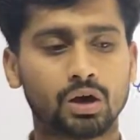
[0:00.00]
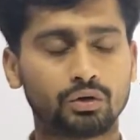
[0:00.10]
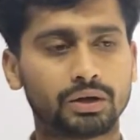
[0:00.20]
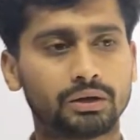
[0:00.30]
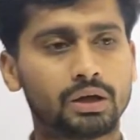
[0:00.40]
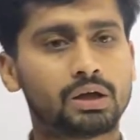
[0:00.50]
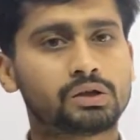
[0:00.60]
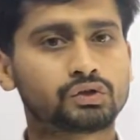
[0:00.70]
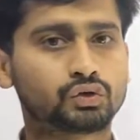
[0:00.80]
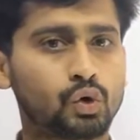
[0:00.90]
Okay,
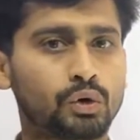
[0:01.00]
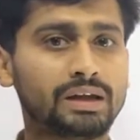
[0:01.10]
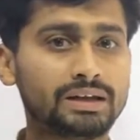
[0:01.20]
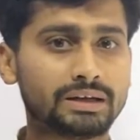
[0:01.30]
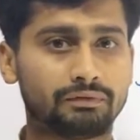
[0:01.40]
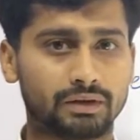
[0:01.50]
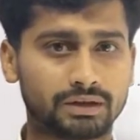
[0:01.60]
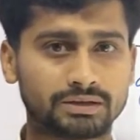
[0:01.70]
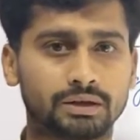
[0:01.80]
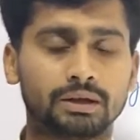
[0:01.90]
so
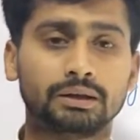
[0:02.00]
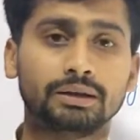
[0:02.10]
indefinite.